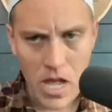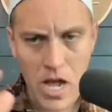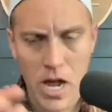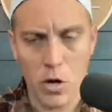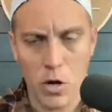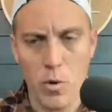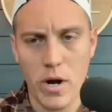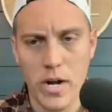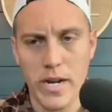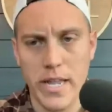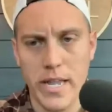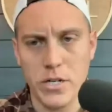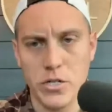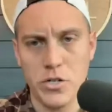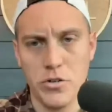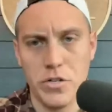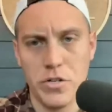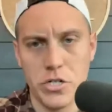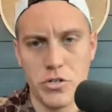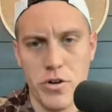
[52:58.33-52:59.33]
I don't want to get
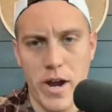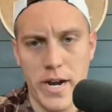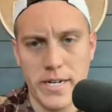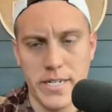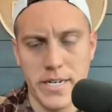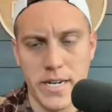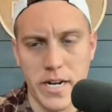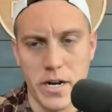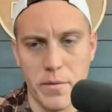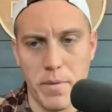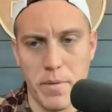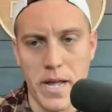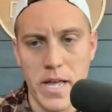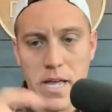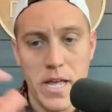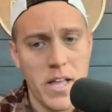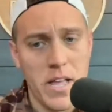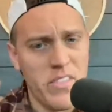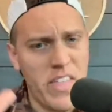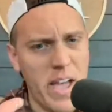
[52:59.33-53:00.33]
too distracted here, but
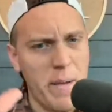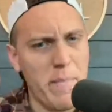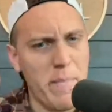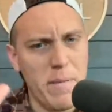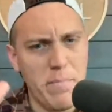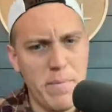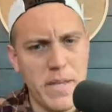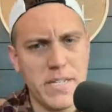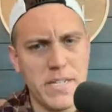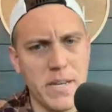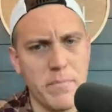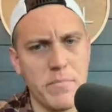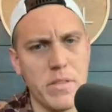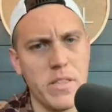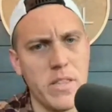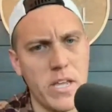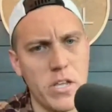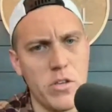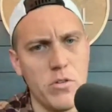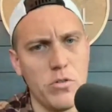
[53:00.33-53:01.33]
that may be
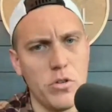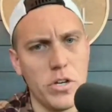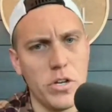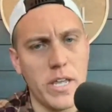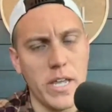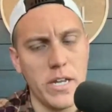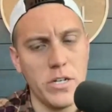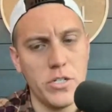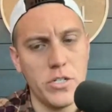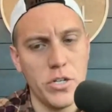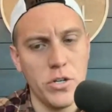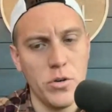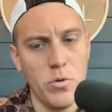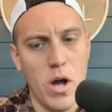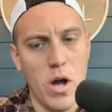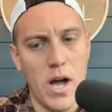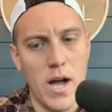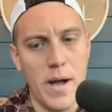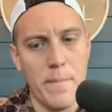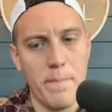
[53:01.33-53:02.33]
something that you look
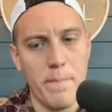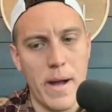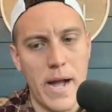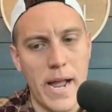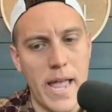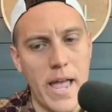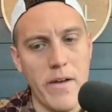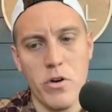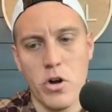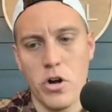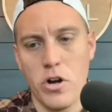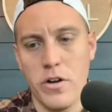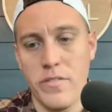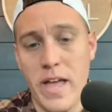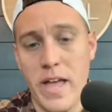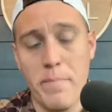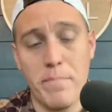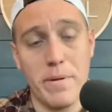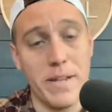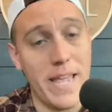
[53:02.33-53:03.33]
into. I haven't heard of
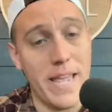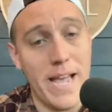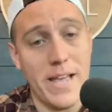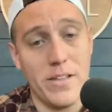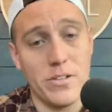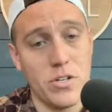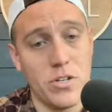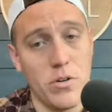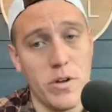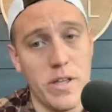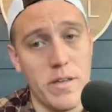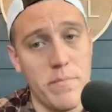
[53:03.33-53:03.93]
that, but yeah, so